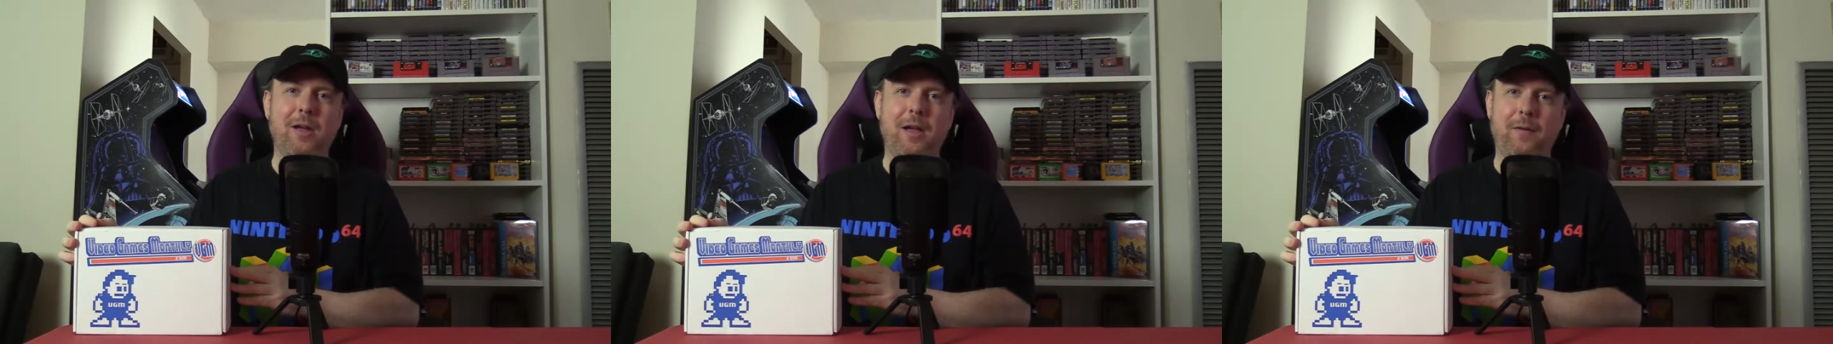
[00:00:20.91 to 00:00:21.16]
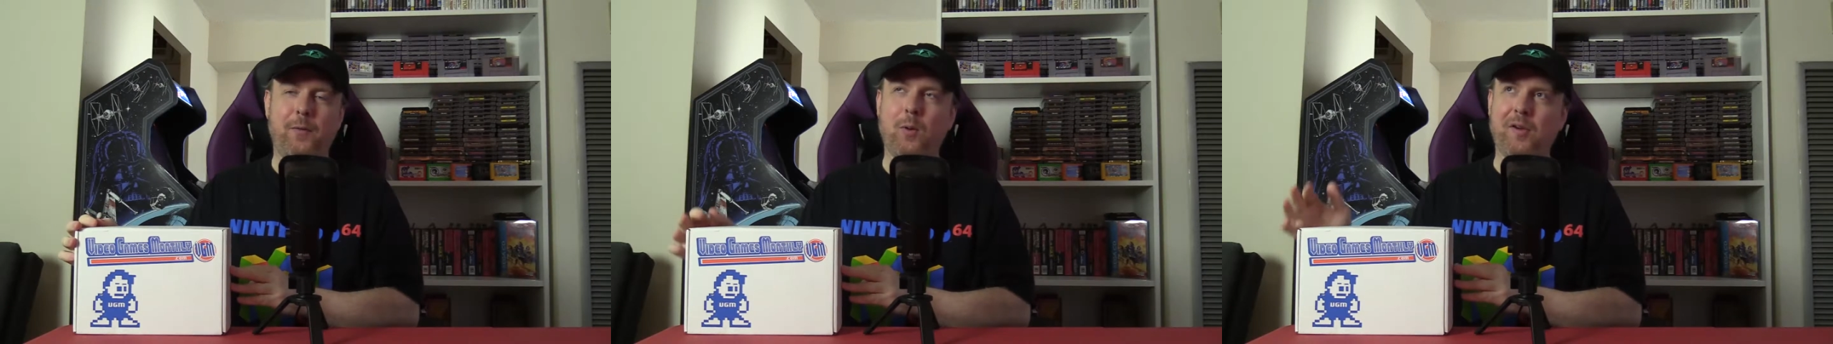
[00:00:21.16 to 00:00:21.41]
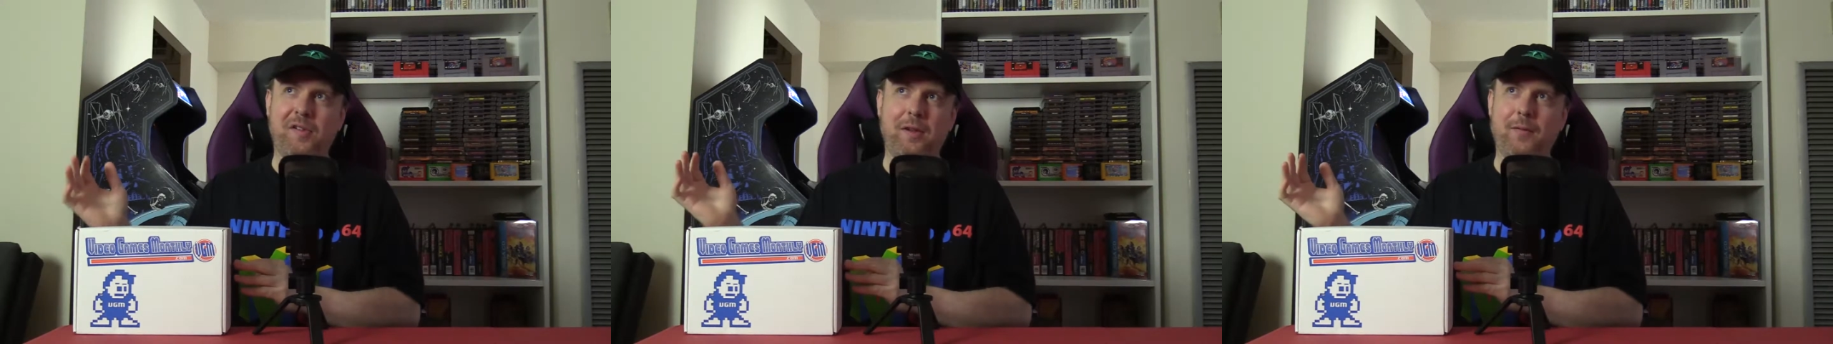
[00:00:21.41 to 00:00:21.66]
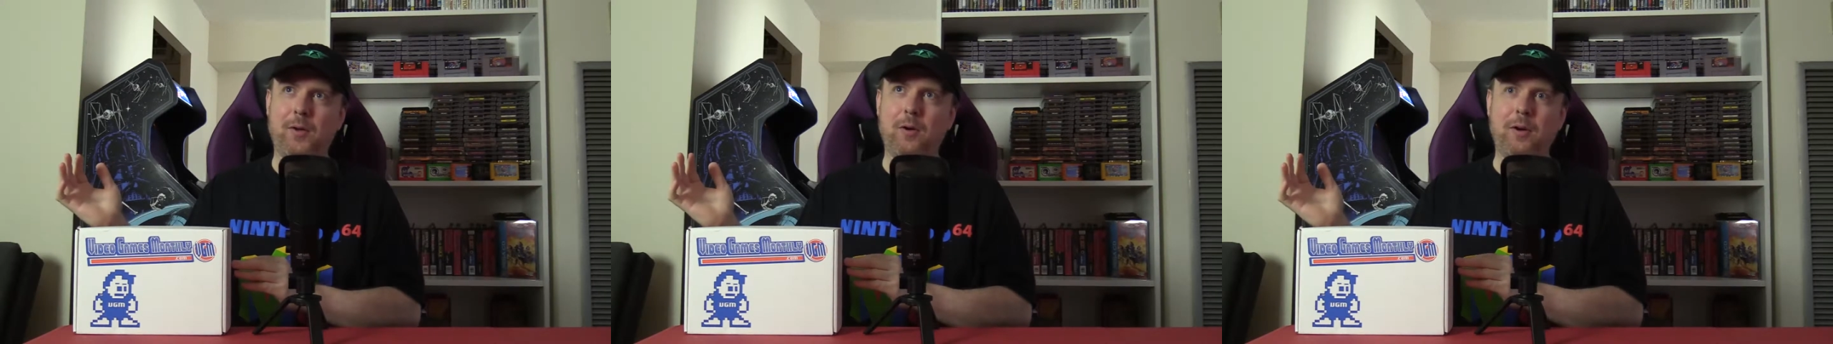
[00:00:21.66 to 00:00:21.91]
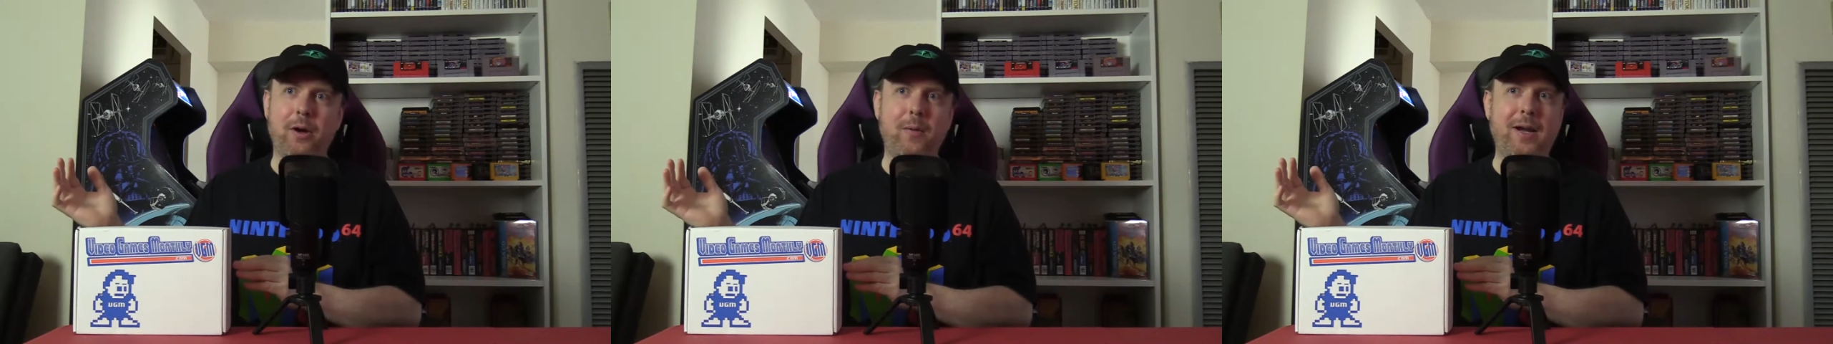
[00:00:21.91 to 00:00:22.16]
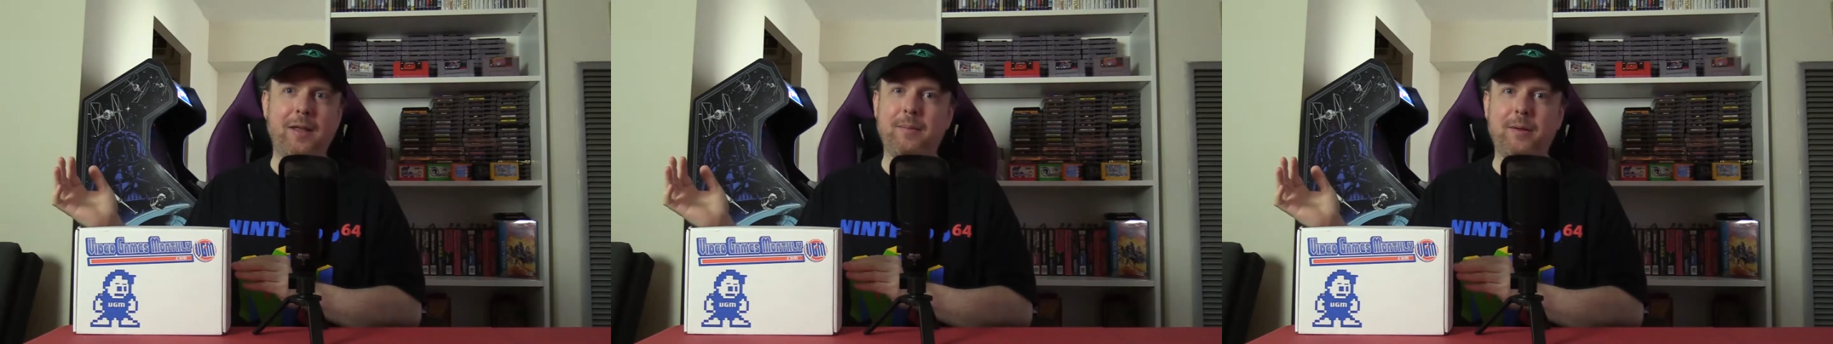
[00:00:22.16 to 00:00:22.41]
Of course, if you don't know
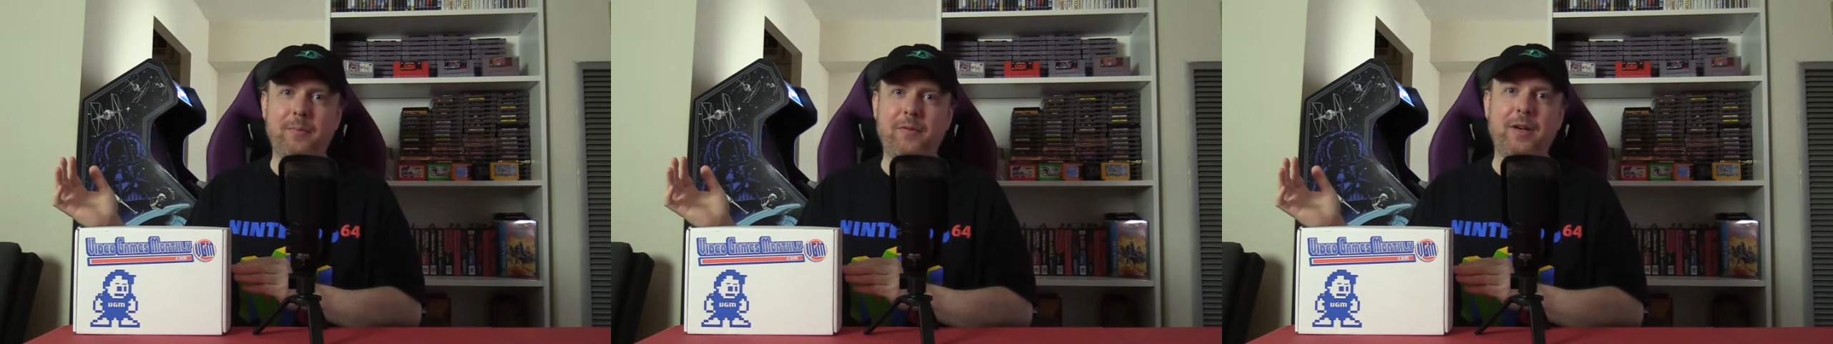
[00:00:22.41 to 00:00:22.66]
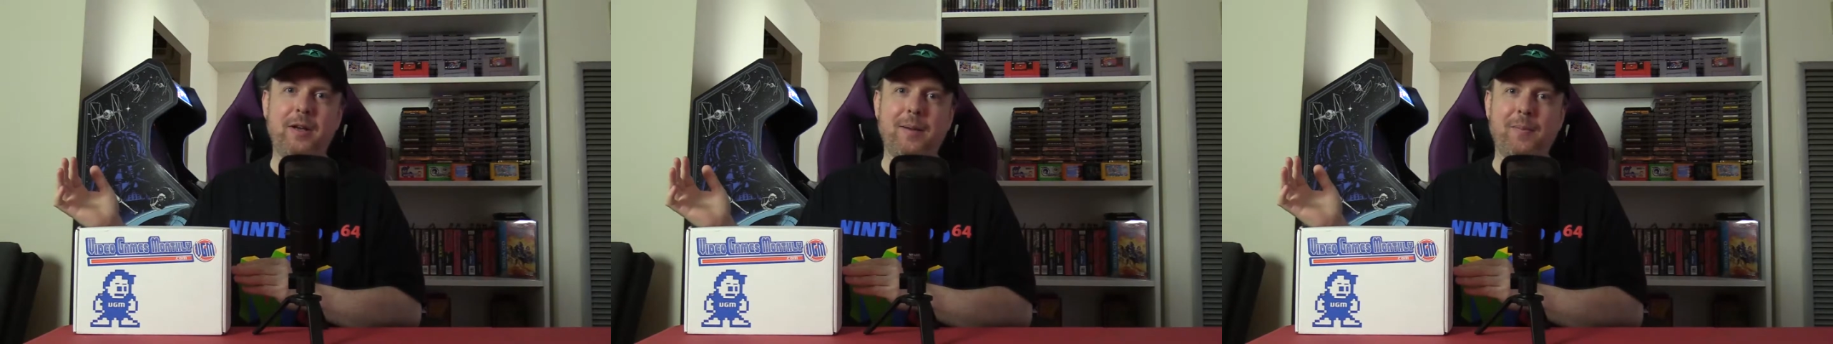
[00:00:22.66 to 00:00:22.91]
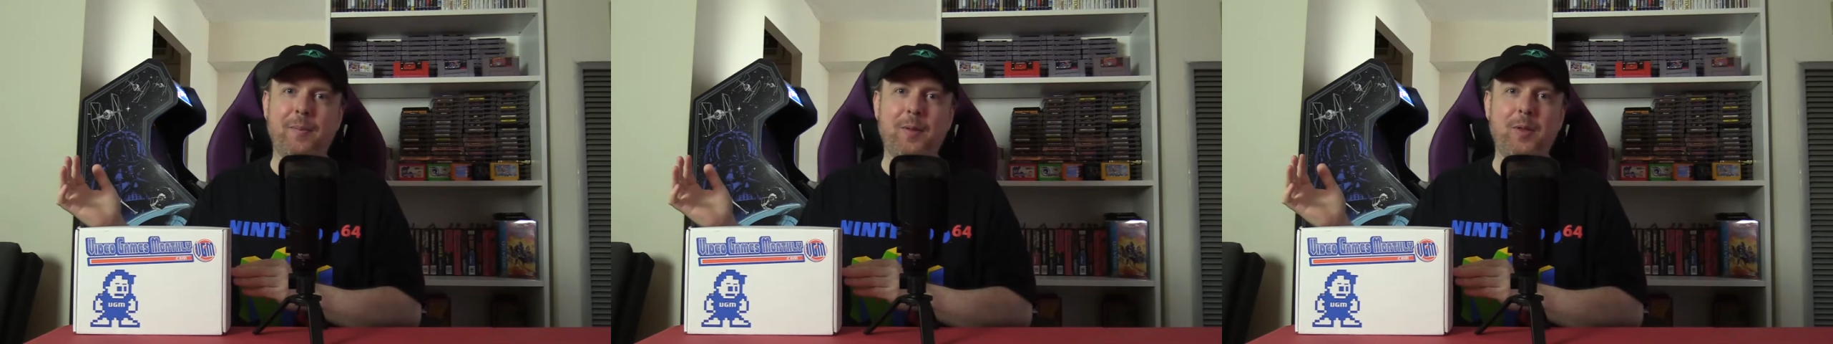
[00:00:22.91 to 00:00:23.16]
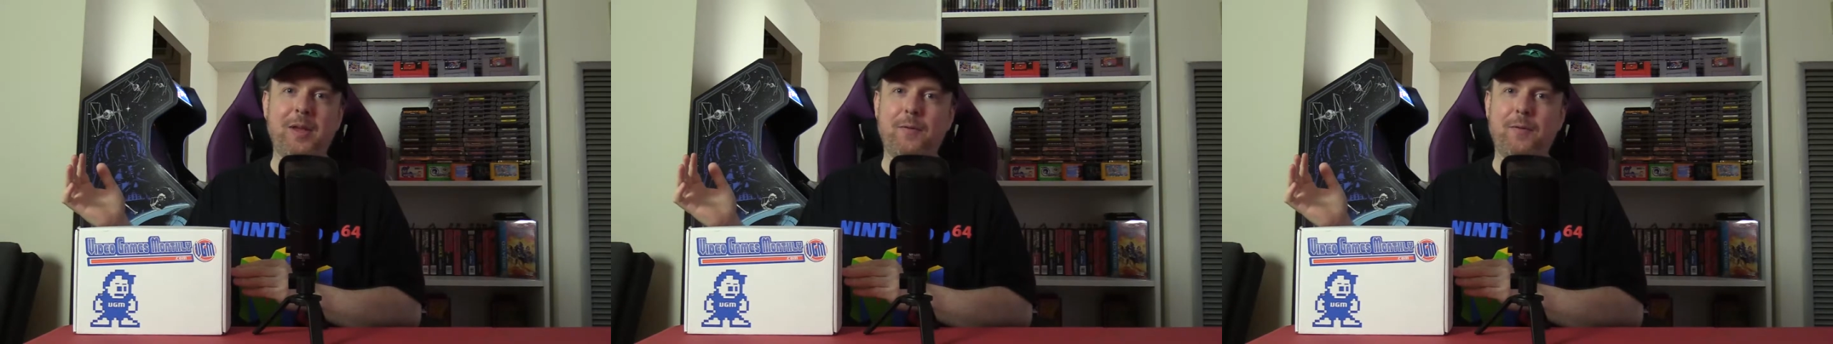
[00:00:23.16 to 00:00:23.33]
anything about Video Games Monthly,